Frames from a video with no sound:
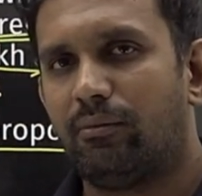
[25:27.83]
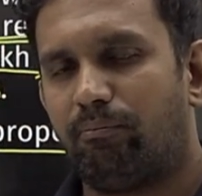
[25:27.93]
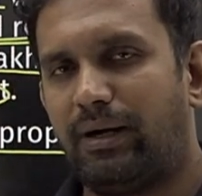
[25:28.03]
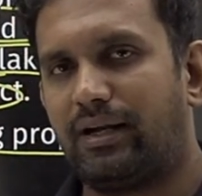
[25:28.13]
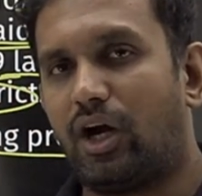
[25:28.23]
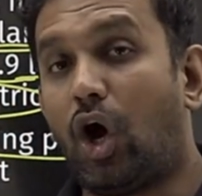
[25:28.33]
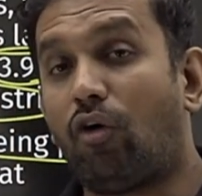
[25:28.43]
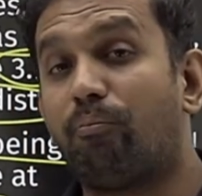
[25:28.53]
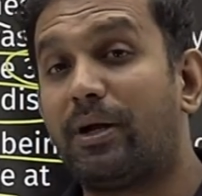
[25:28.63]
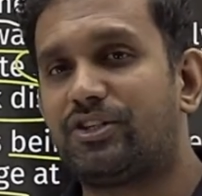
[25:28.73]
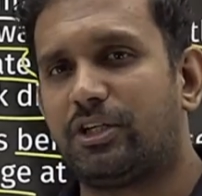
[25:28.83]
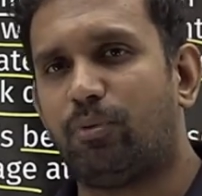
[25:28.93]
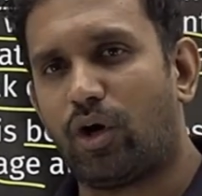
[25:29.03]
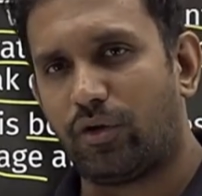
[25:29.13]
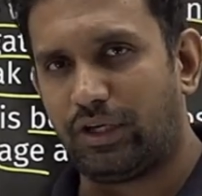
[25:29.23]
But off-budget
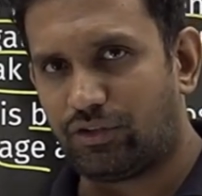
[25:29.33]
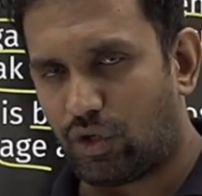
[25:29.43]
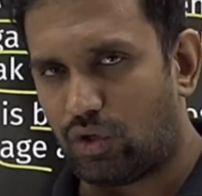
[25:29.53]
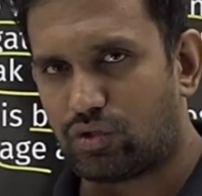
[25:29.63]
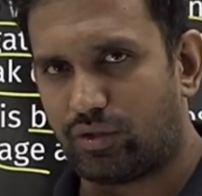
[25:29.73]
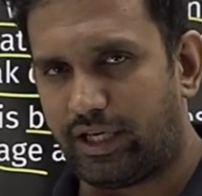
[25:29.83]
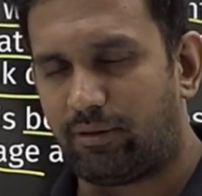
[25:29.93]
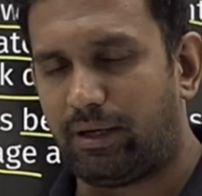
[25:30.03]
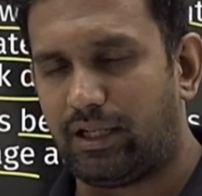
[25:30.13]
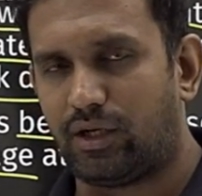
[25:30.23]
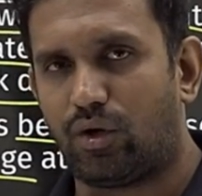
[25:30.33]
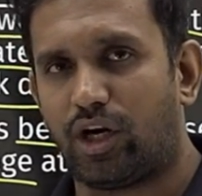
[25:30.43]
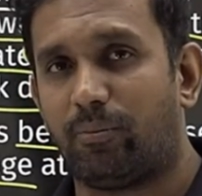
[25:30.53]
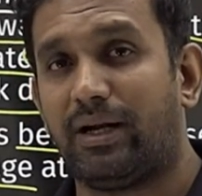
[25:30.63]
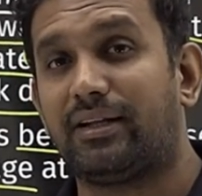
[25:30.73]
borrowings are also there by the
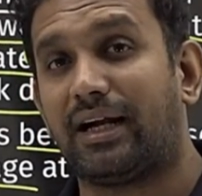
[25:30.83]
government.